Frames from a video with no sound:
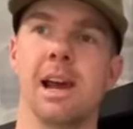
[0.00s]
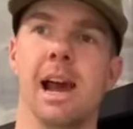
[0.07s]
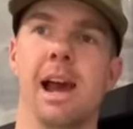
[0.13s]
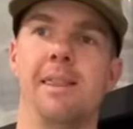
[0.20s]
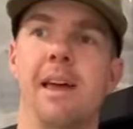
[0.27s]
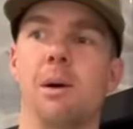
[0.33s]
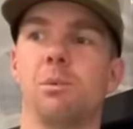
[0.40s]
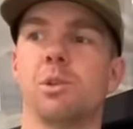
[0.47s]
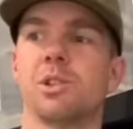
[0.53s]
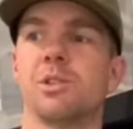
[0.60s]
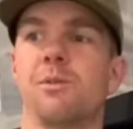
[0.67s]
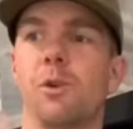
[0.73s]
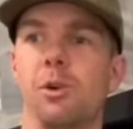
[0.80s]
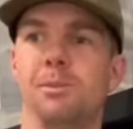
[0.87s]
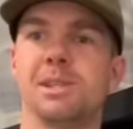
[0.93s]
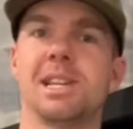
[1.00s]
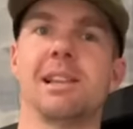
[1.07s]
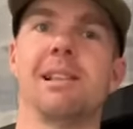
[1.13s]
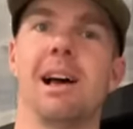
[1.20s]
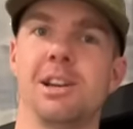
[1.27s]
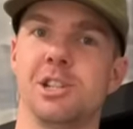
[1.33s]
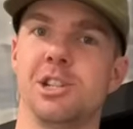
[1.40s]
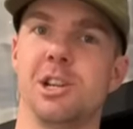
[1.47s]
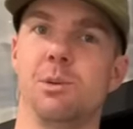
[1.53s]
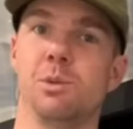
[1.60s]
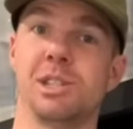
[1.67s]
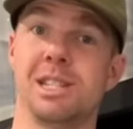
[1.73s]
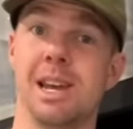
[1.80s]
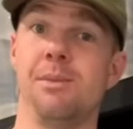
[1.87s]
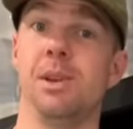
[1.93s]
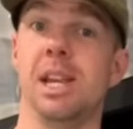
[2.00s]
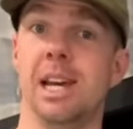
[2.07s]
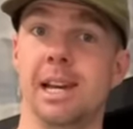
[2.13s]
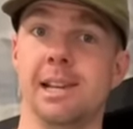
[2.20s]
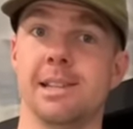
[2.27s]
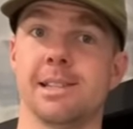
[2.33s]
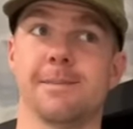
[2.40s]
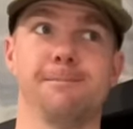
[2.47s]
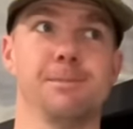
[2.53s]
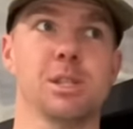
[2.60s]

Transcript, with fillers: and that was 40% last year was DVDs.